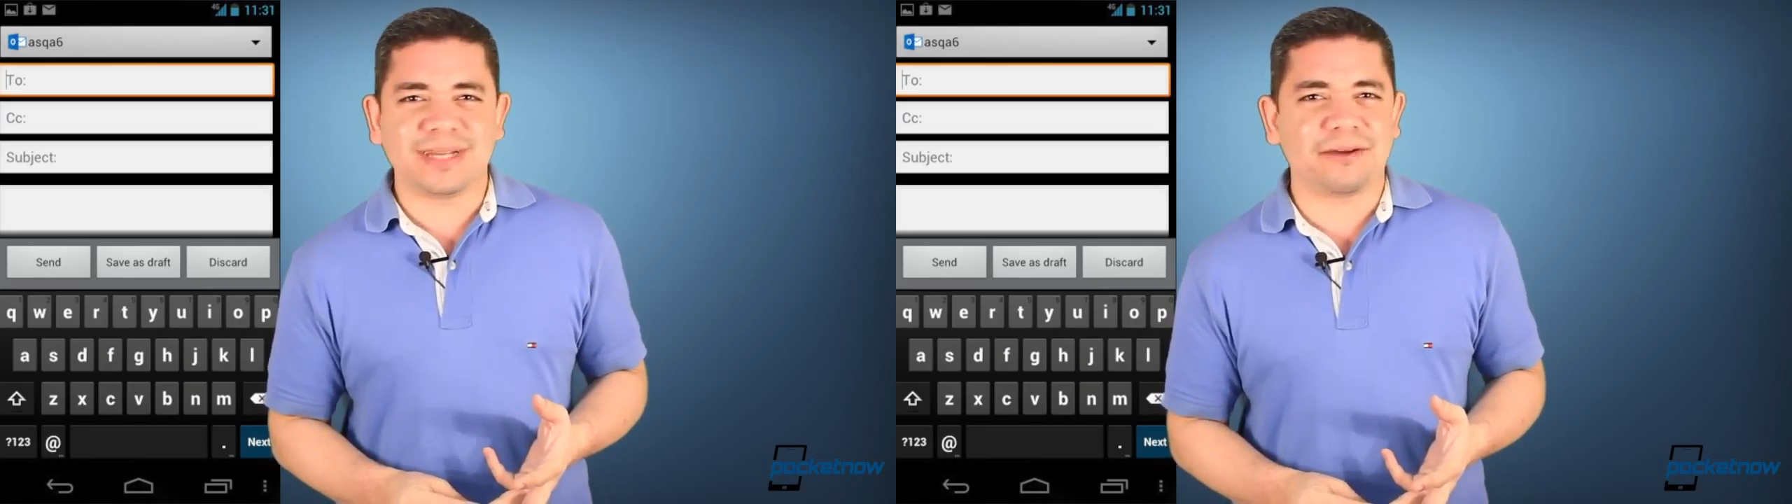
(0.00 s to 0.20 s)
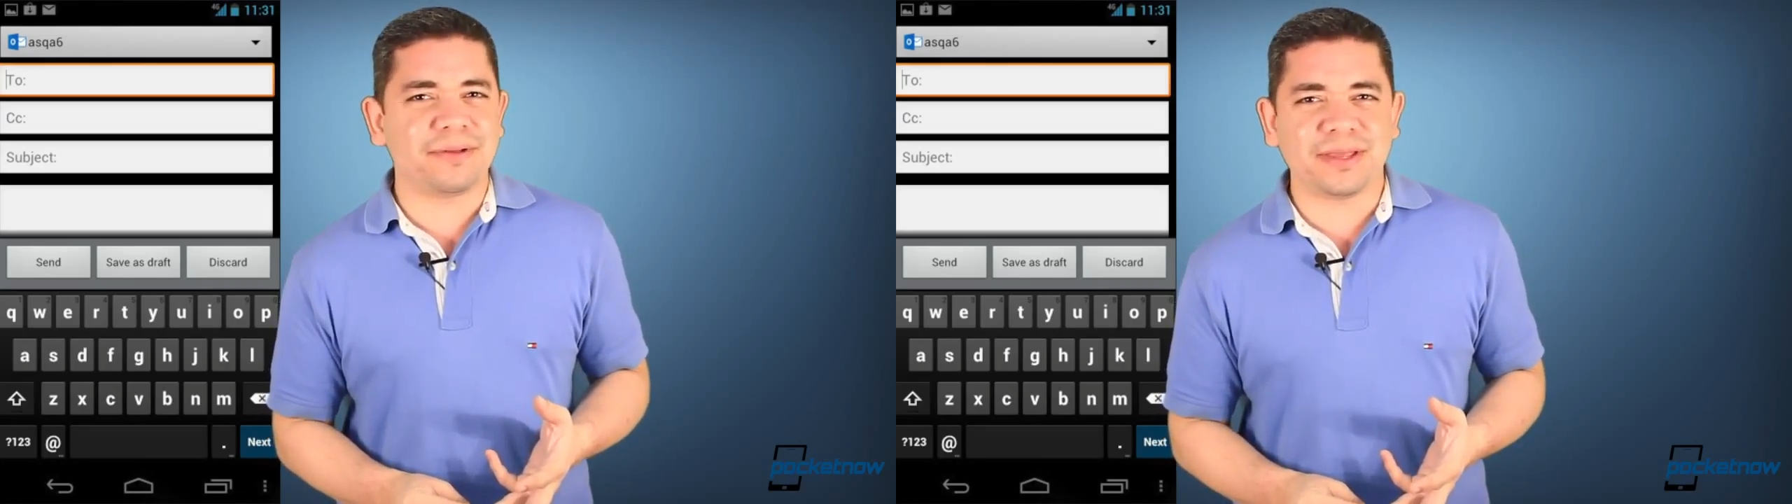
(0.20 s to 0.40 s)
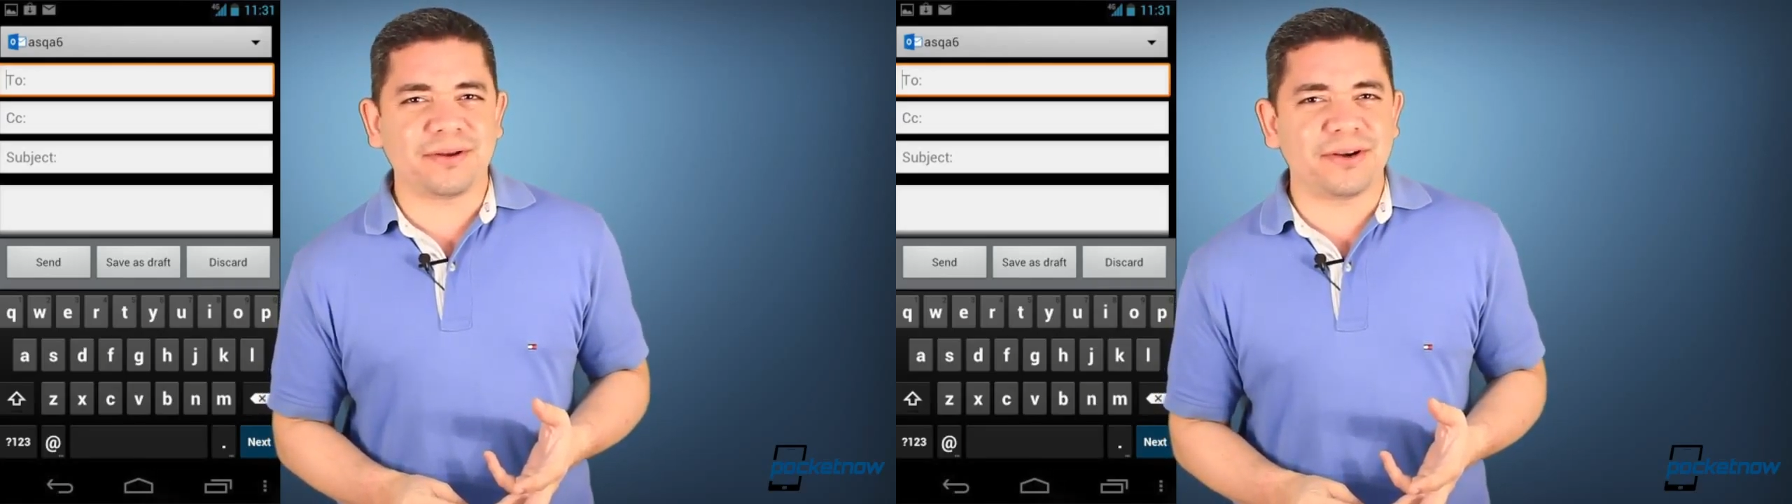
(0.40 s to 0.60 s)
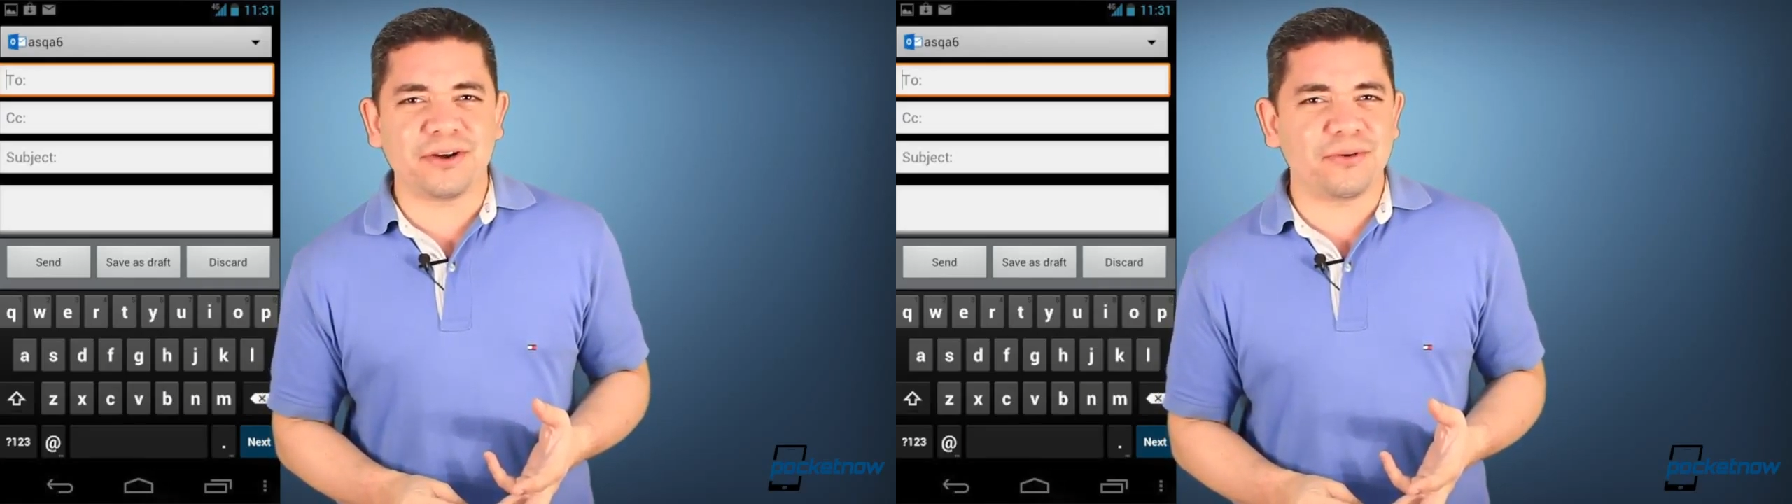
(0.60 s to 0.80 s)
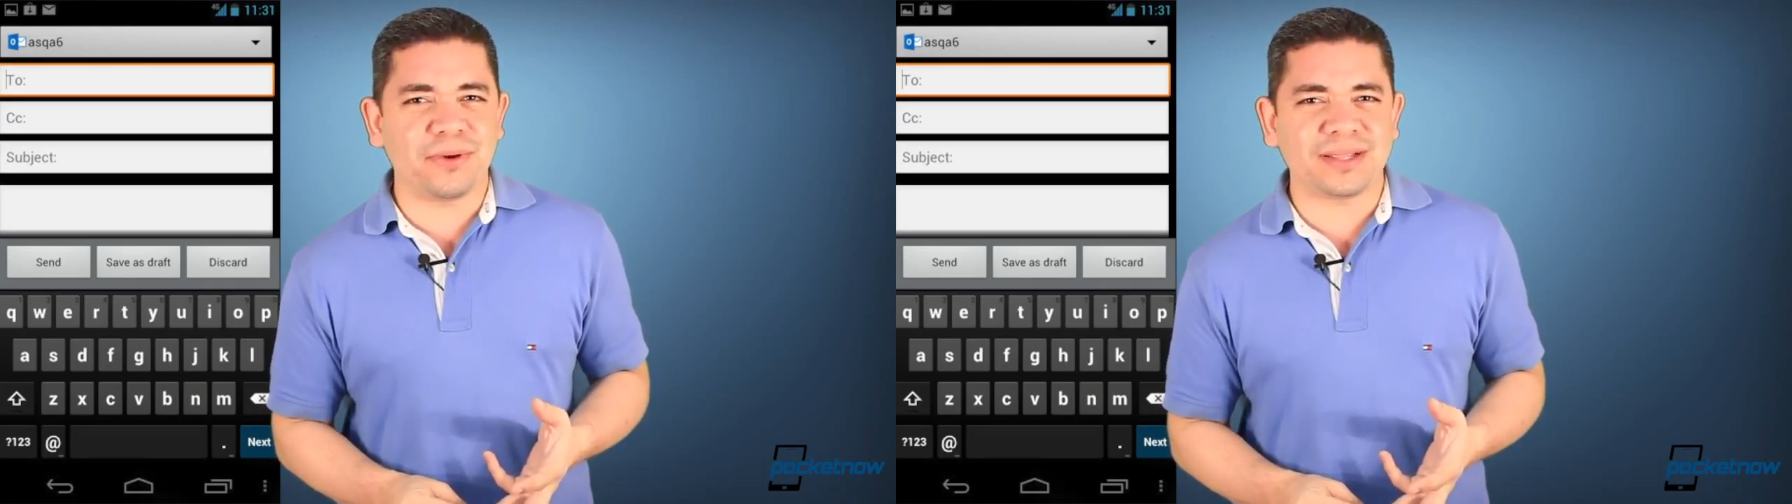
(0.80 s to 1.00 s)
I really don't
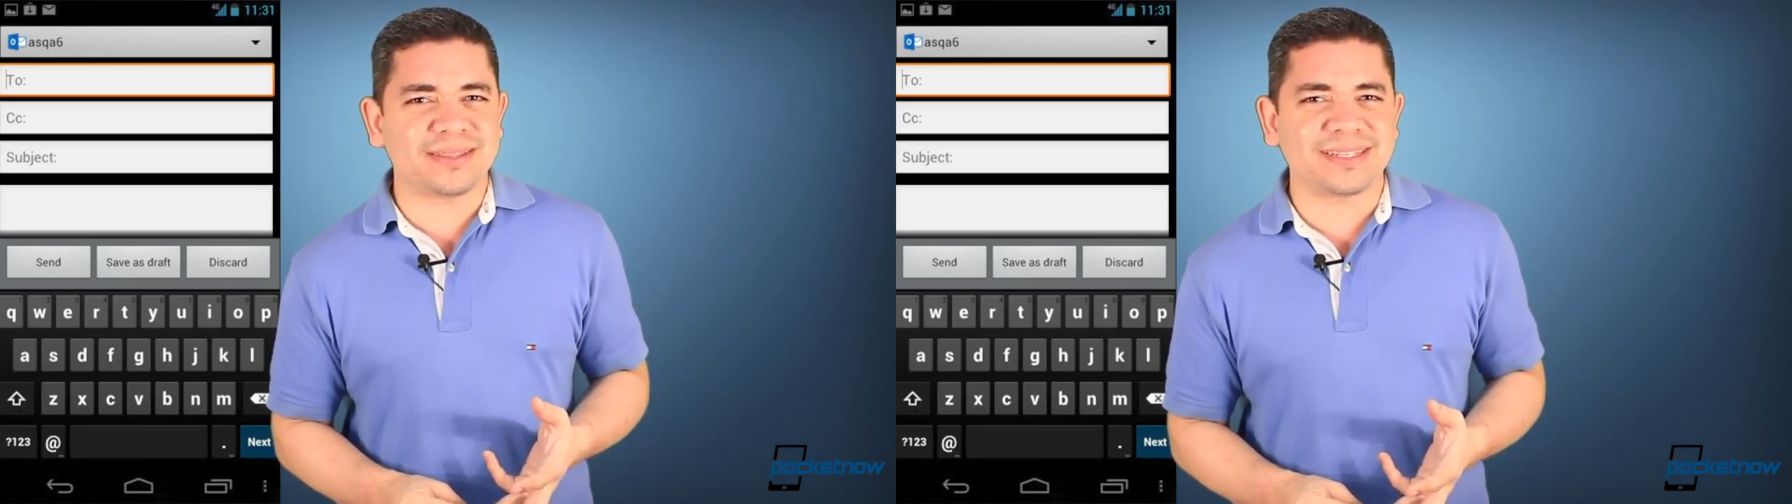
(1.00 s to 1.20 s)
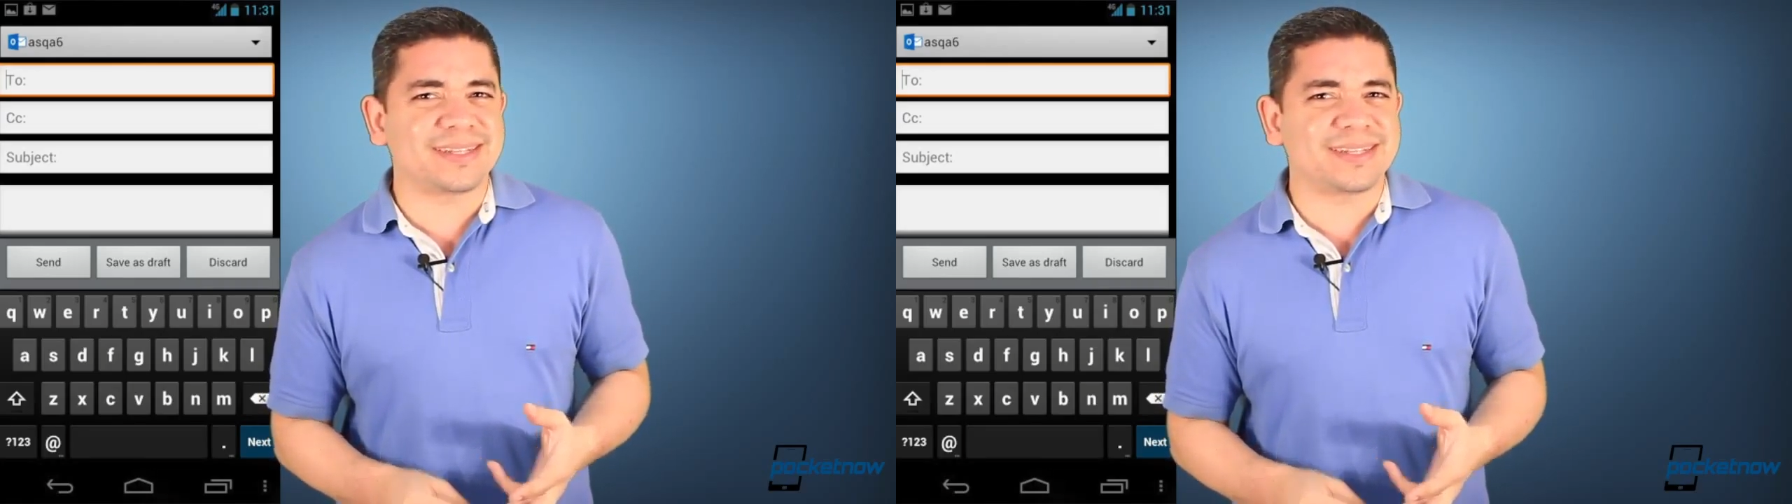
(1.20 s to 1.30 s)
know what